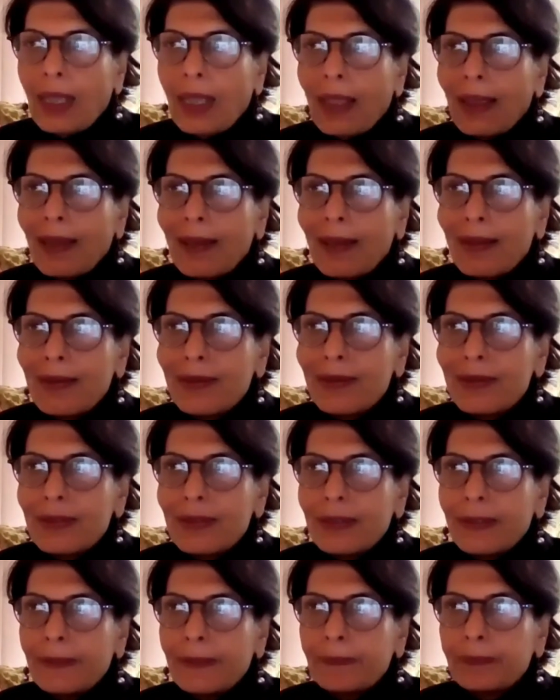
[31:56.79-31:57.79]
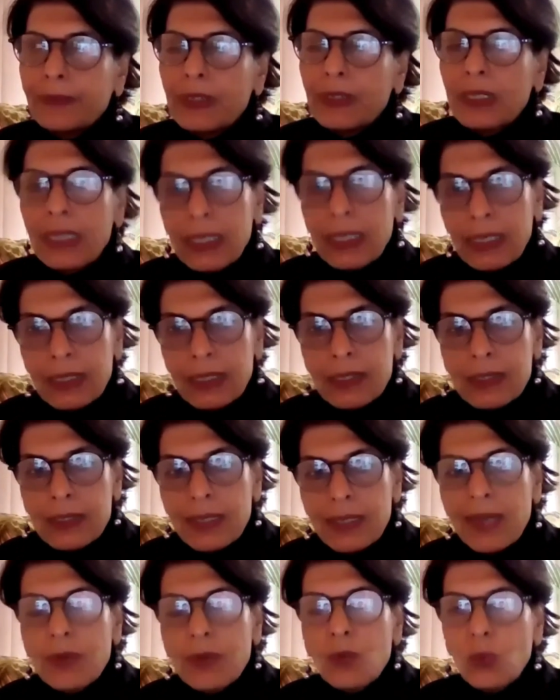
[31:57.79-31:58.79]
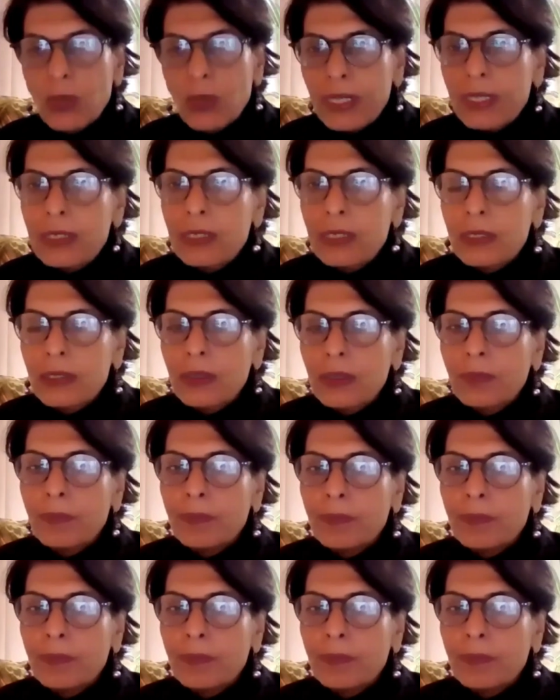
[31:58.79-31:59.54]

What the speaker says: And the thing is that wheat